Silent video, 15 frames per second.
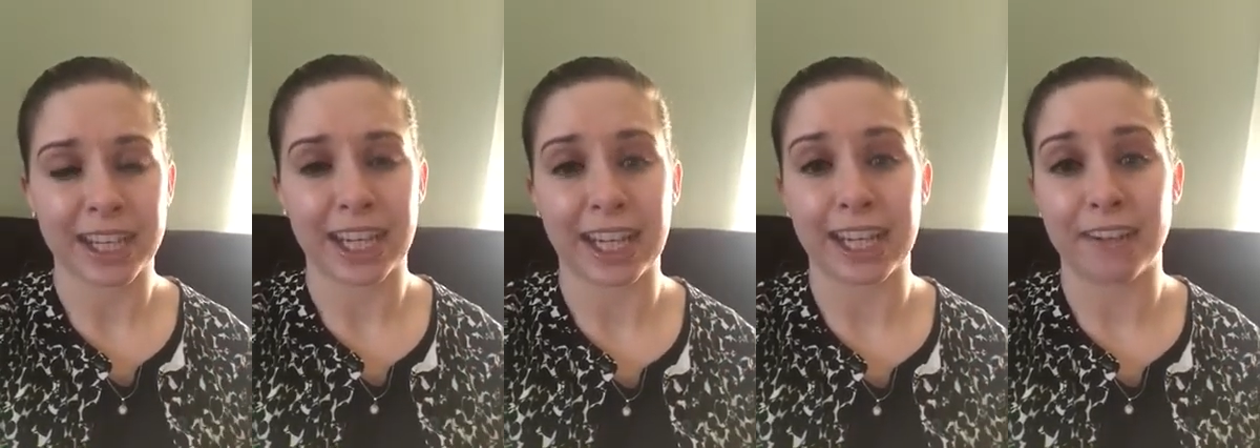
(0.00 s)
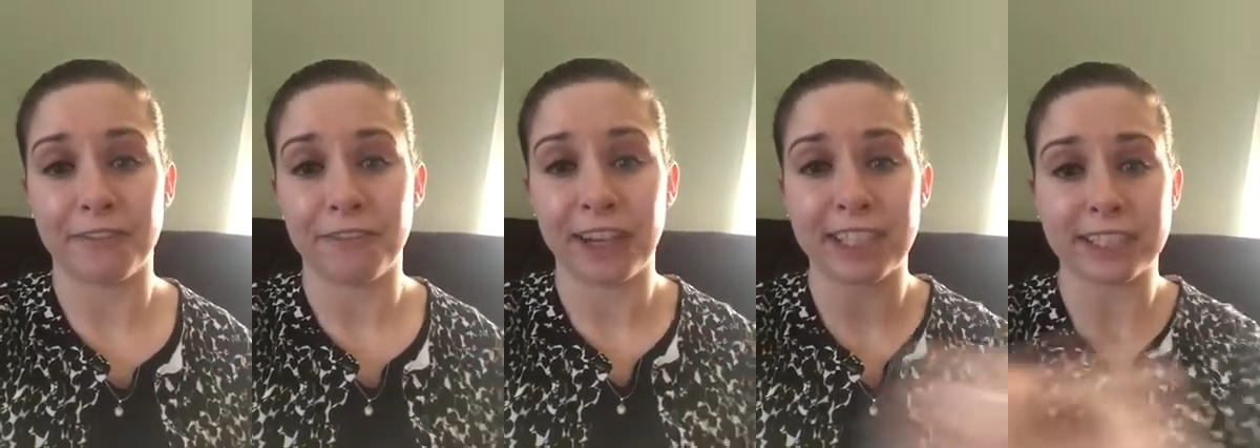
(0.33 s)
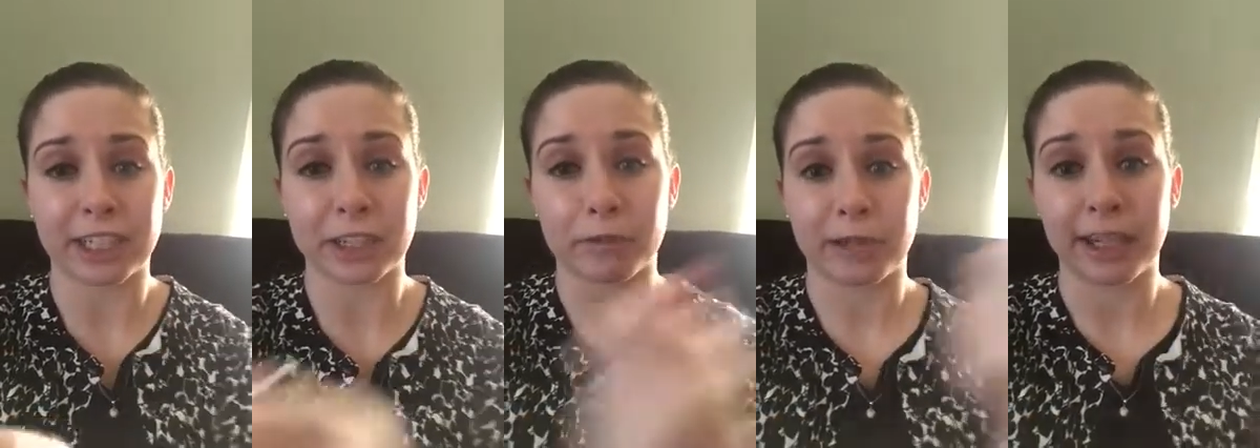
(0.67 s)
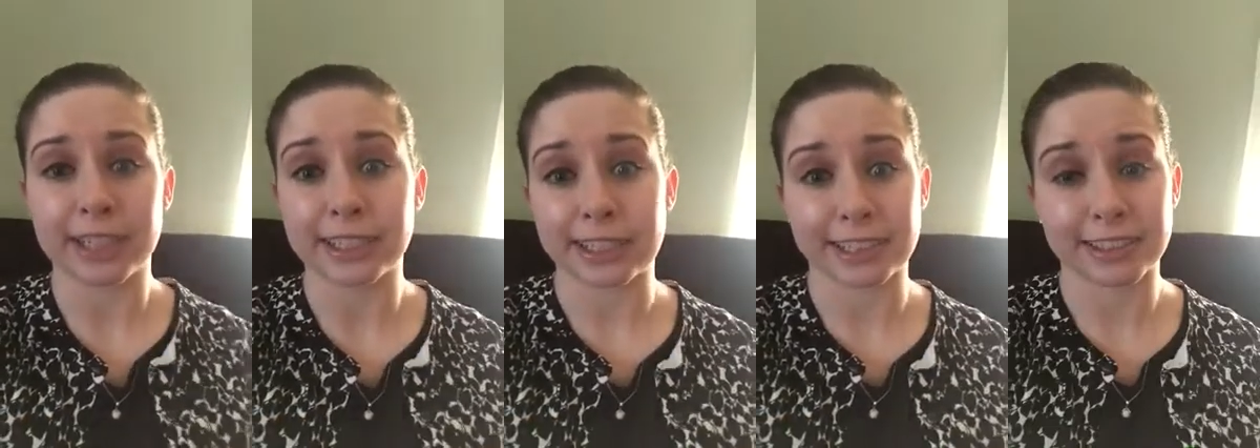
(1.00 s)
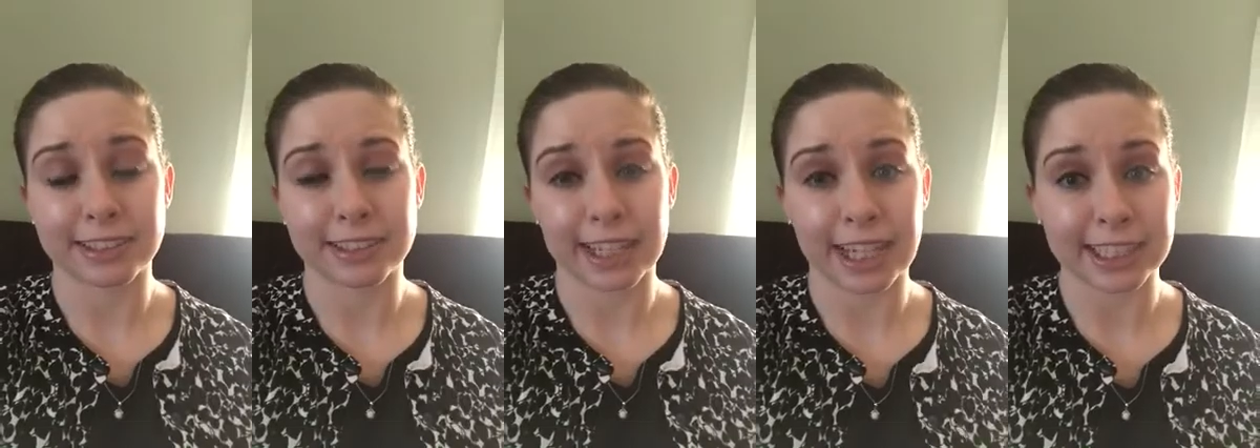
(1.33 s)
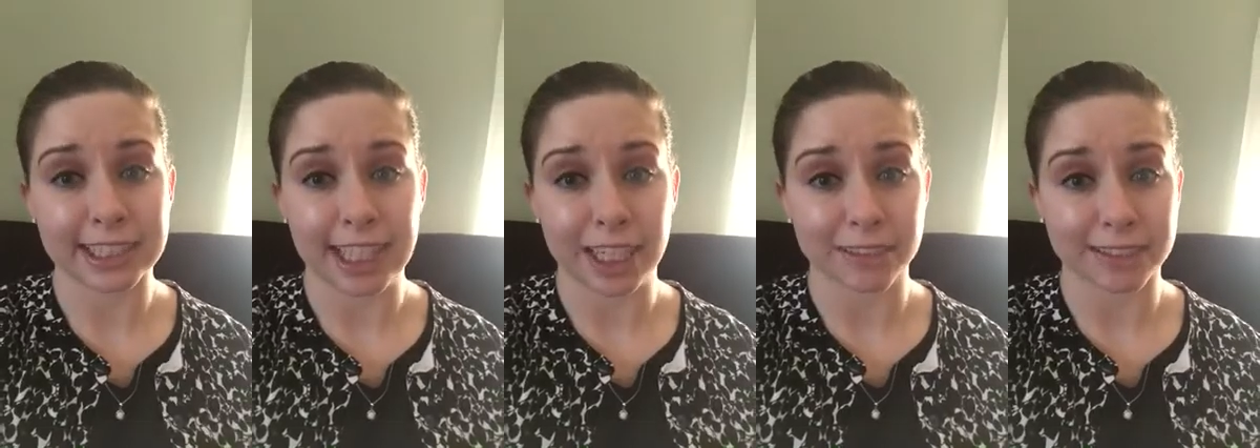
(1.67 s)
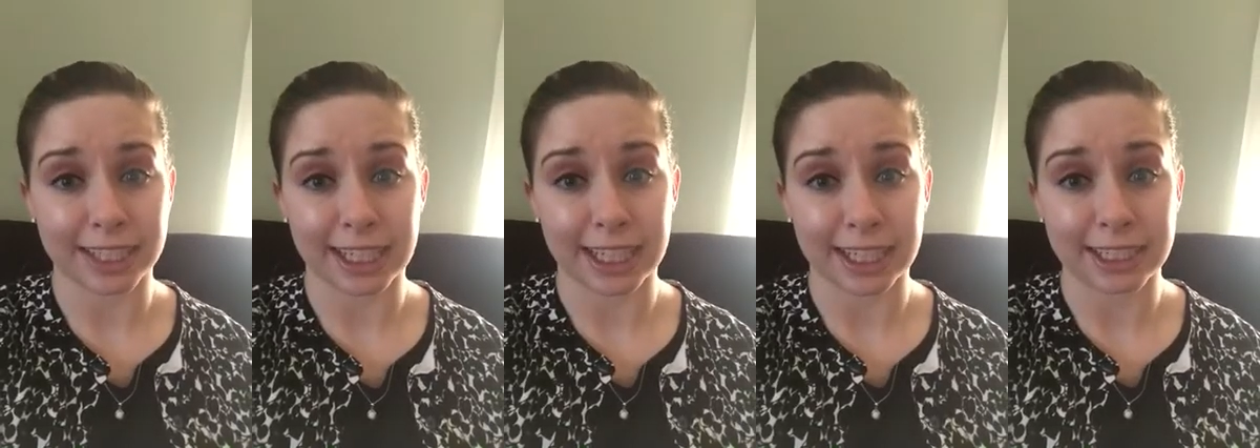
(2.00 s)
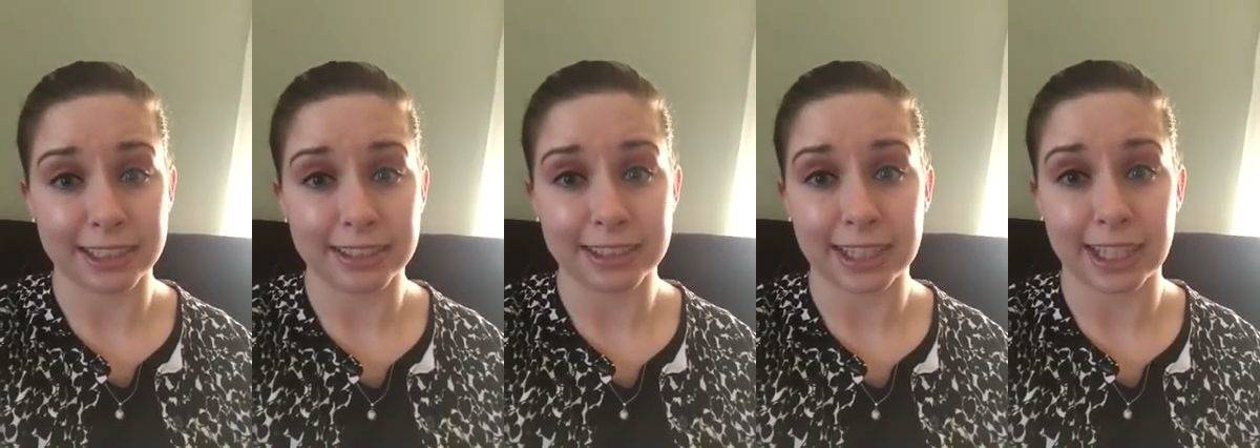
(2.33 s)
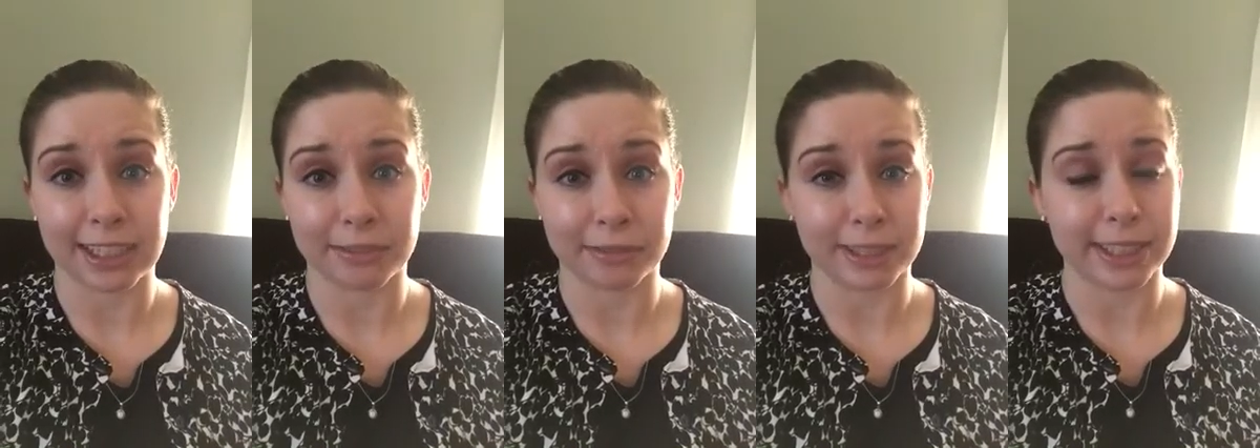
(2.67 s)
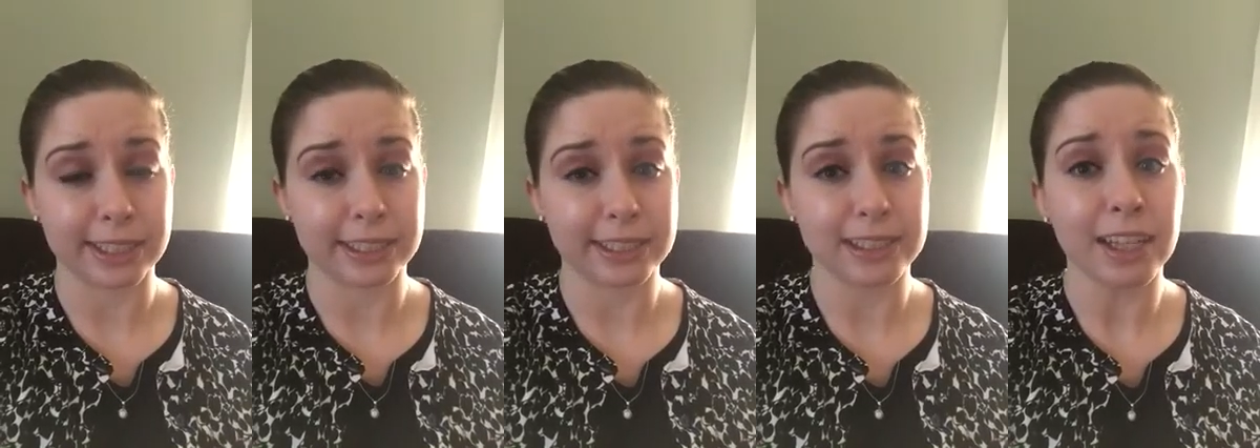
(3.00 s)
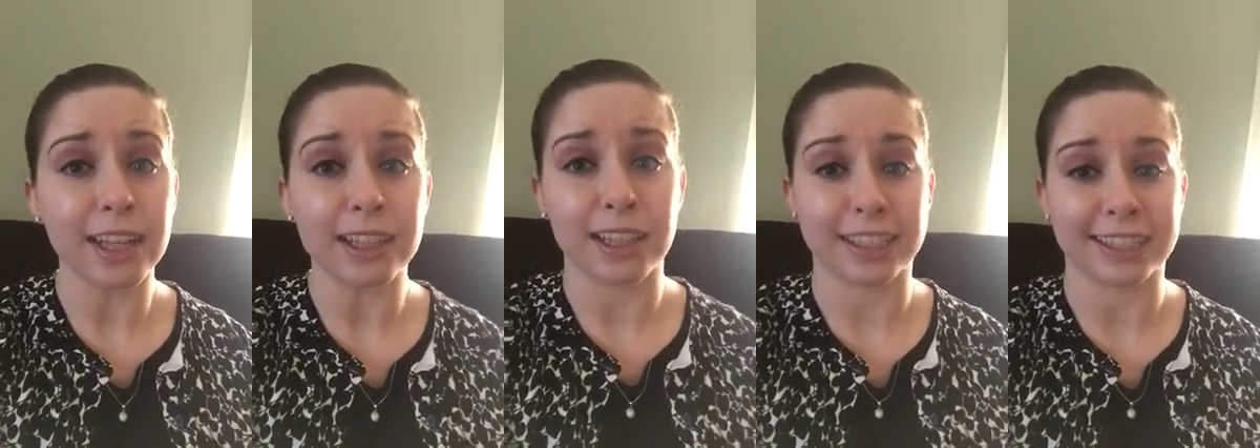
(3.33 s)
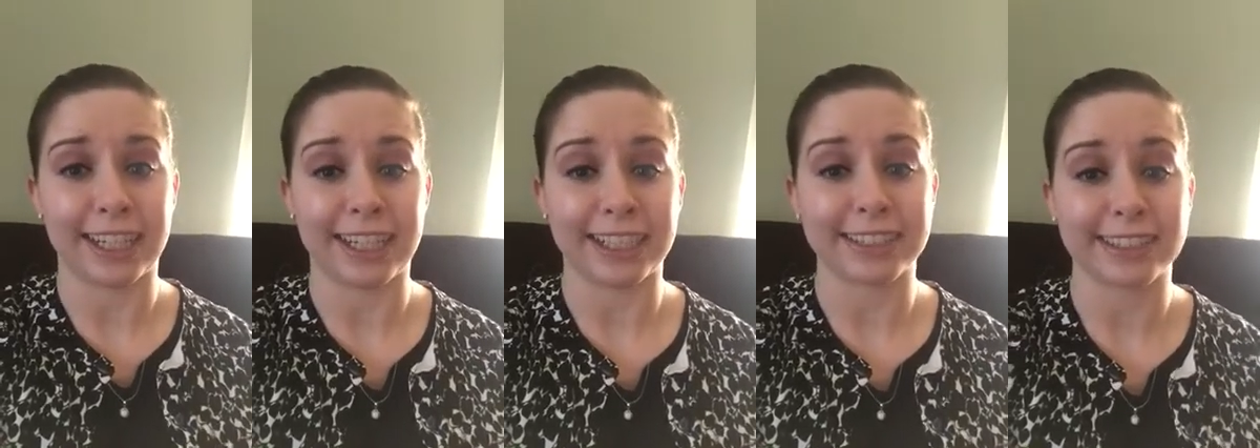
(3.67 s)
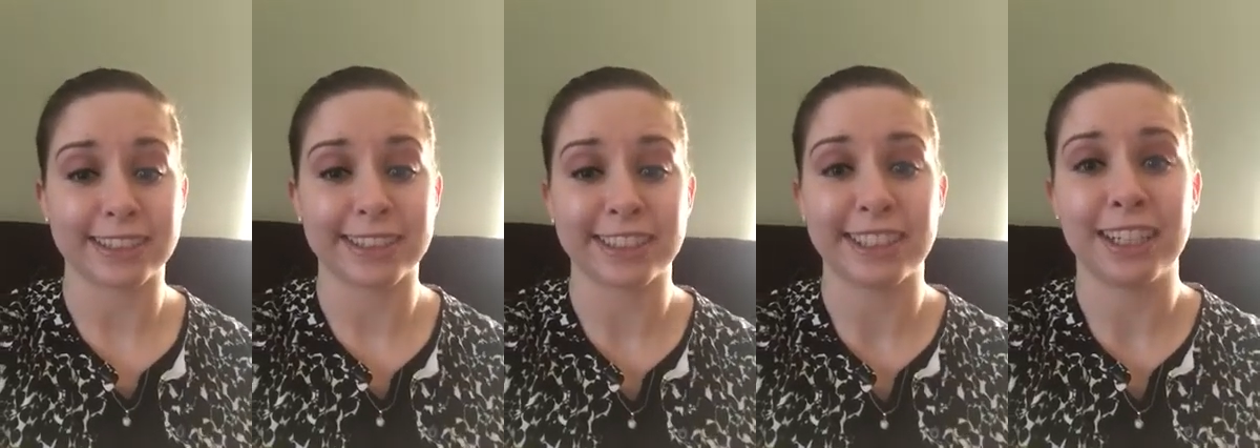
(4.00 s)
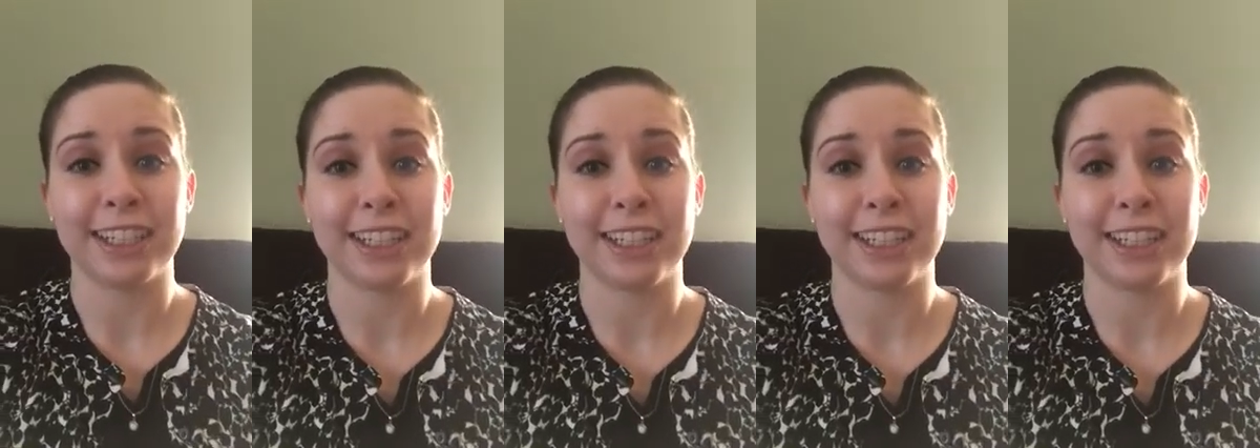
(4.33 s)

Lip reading: and Faye Dunaway just takes it out of his hands and reads La La Land.